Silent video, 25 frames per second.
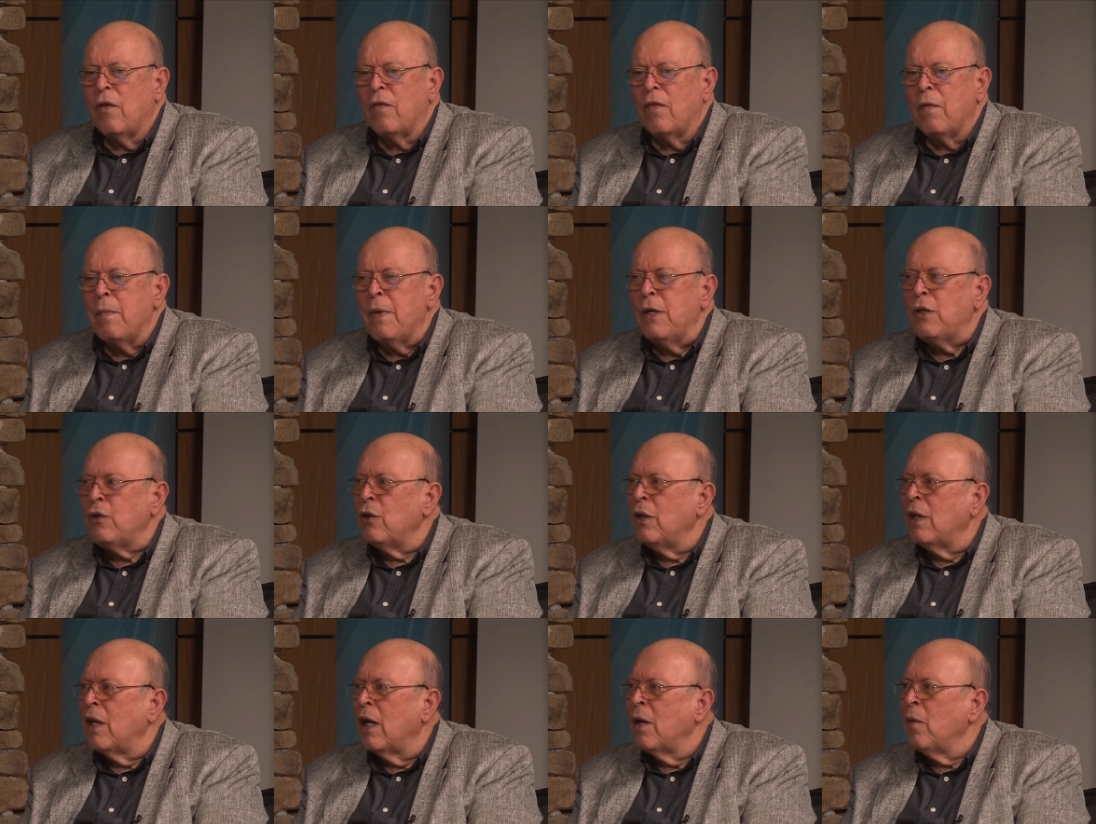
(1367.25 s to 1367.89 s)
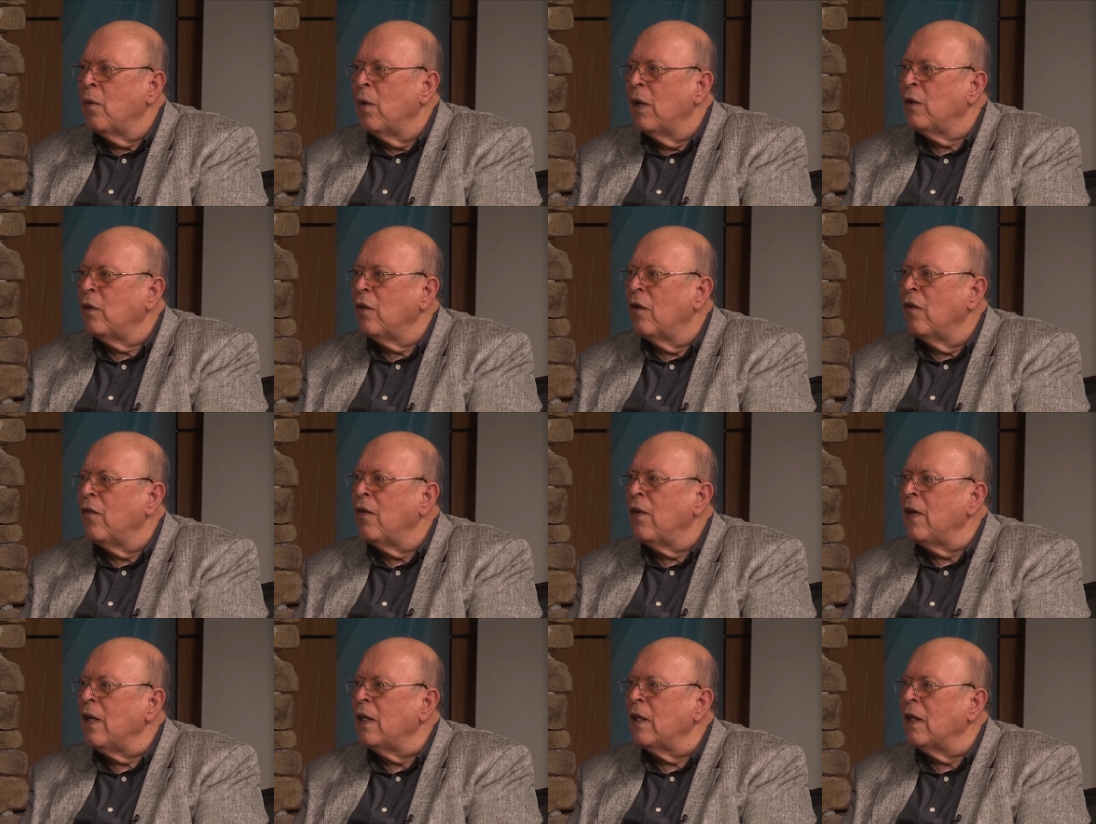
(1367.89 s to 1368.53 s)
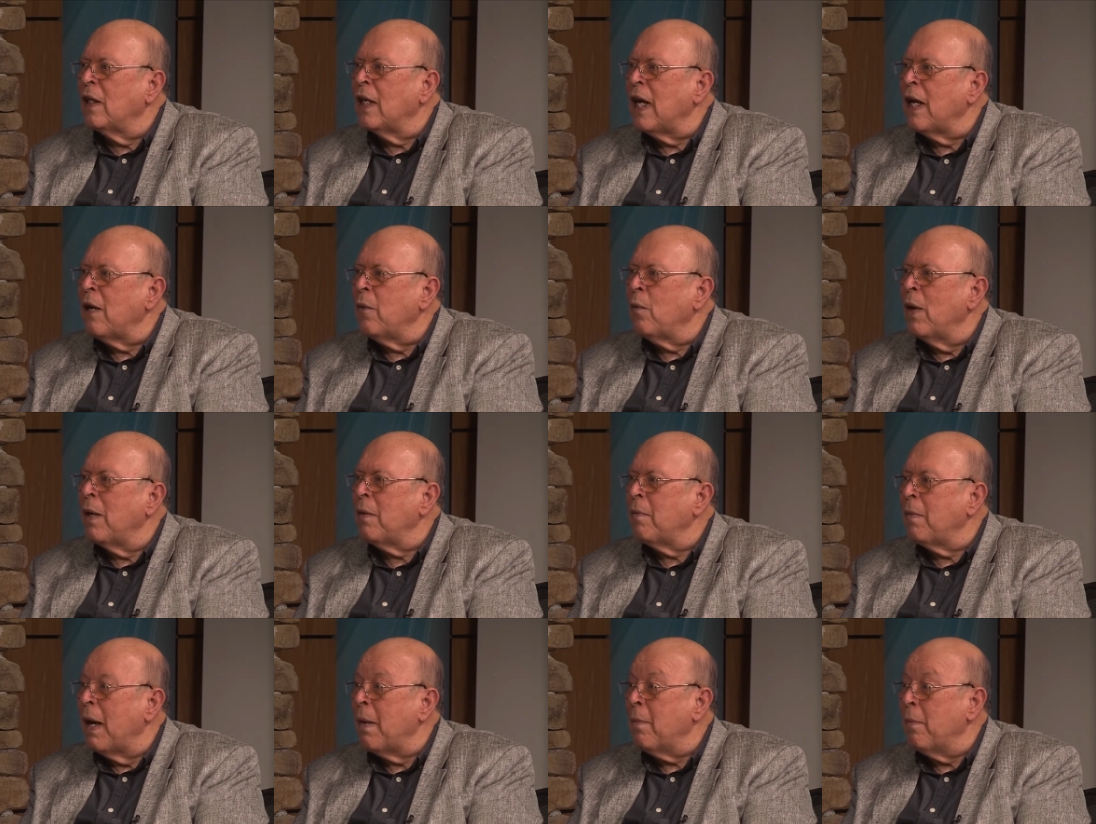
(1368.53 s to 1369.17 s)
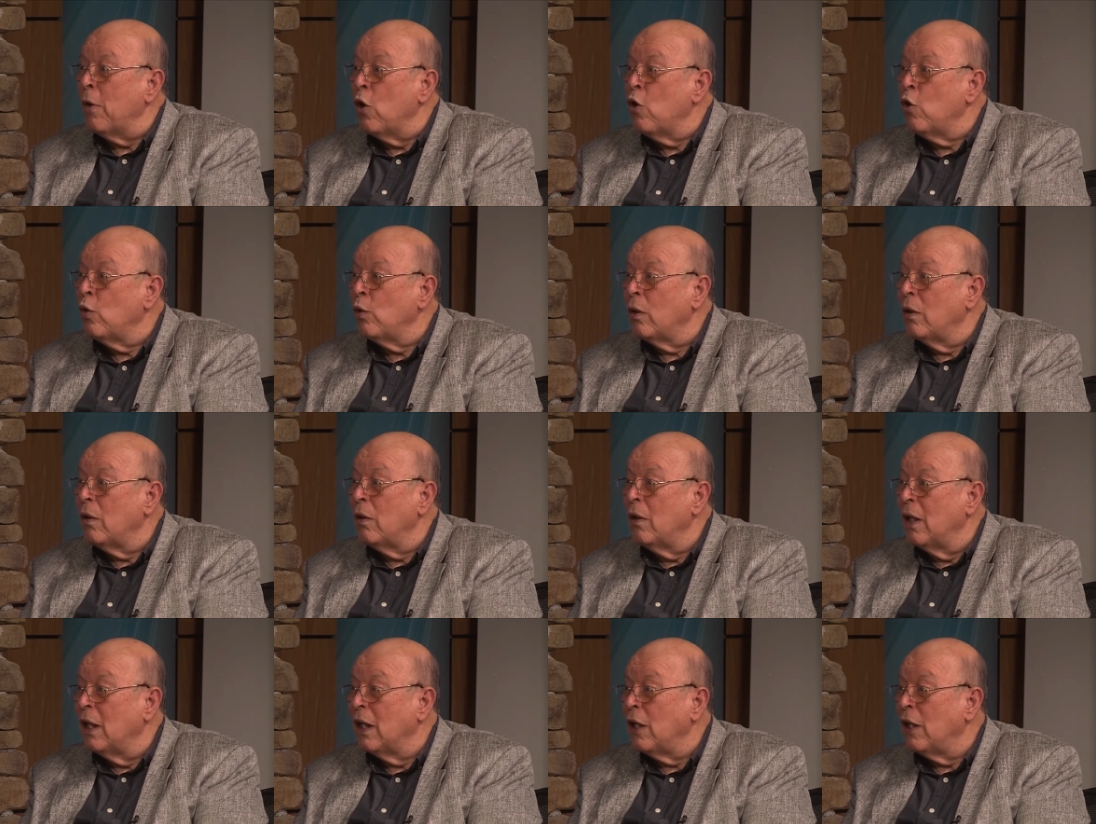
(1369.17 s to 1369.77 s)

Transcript: if a missionary went to a field, he went by boat.